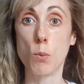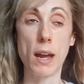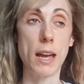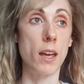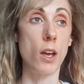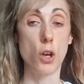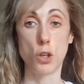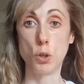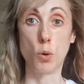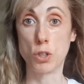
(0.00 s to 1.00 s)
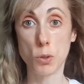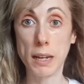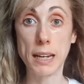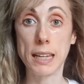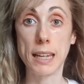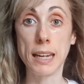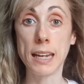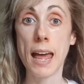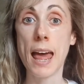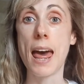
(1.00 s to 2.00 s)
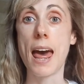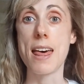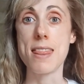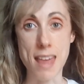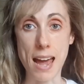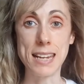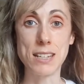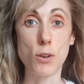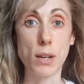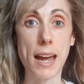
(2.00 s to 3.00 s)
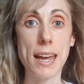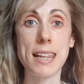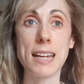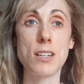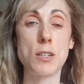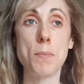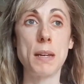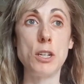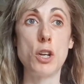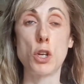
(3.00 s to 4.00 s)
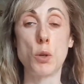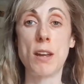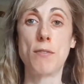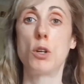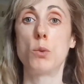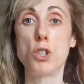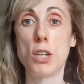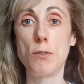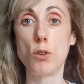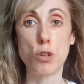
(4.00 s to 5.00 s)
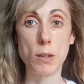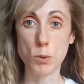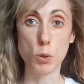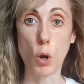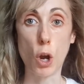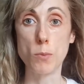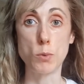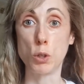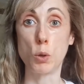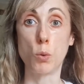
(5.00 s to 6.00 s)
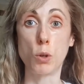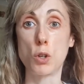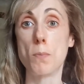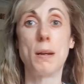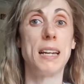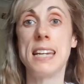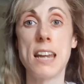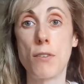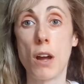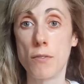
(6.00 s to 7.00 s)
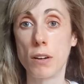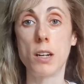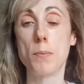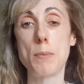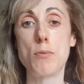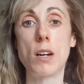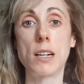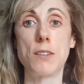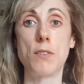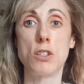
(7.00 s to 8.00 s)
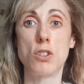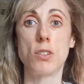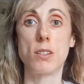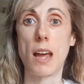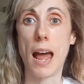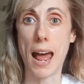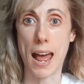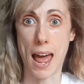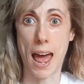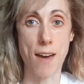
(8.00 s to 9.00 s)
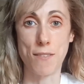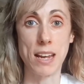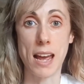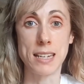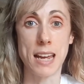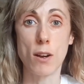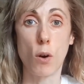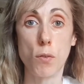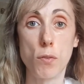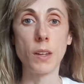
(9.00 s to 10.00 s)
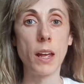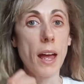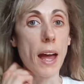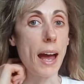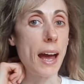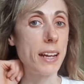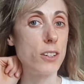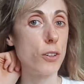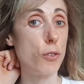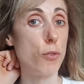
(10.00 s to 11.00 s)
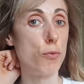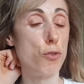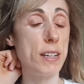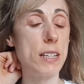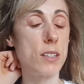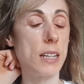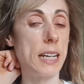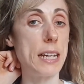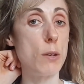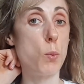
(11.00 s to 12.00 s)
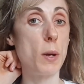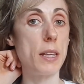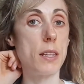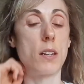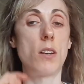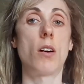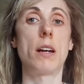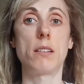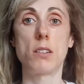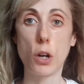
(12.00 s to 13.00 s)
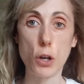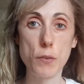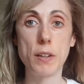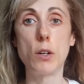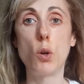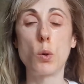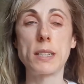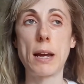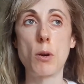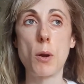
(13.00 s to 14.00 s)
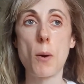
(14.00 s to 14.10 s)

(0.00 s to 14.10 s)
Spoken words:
where you're not doing anything, that is okay. That doesn't mean, you're never going to achieve your dreams or your hopes, or you're completely never ever going to be productive. It's just having a day off. And recently, with like COVID and lockdown,